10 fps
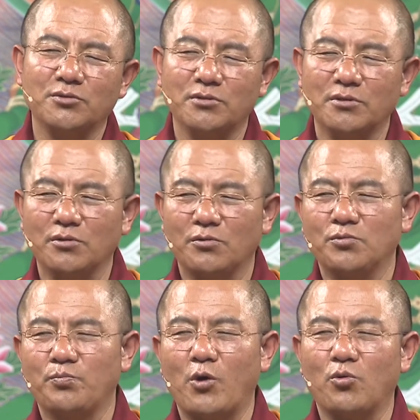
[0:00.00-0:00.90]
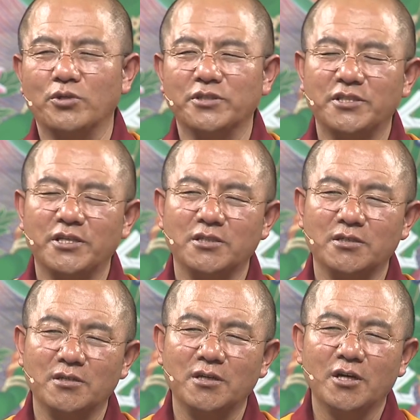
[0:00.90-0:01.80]
room for Tara near the
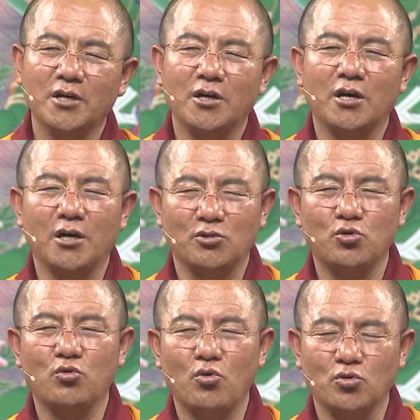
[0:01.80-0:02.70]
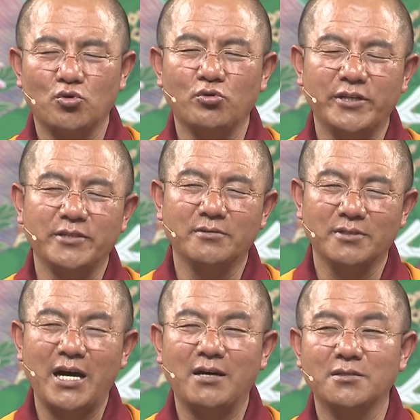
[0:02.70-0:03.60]
Mahabodhi. She
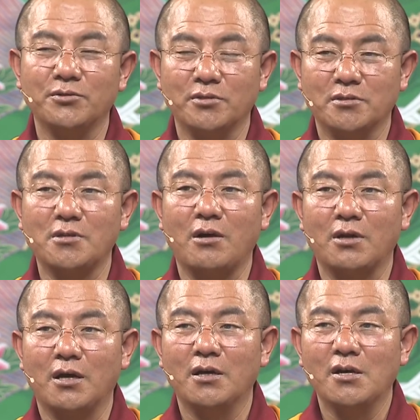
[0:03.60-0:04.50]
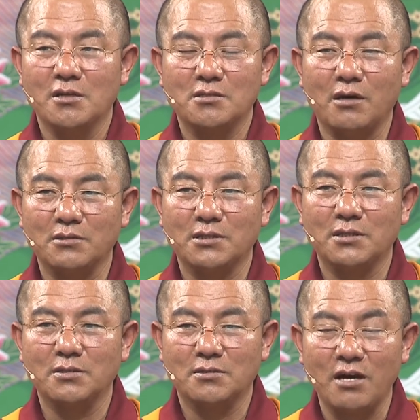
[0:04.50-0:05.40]
then spent lots of money and
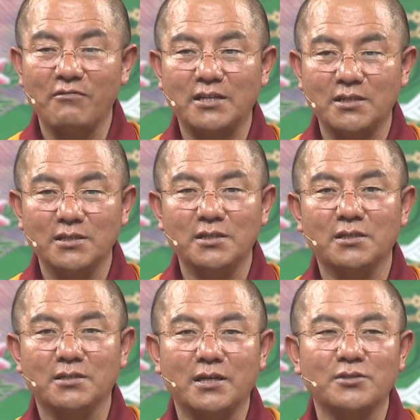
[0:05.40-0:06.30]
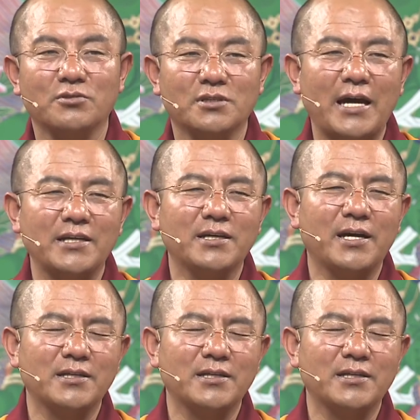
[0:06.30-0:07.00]
hired people to build a shrine.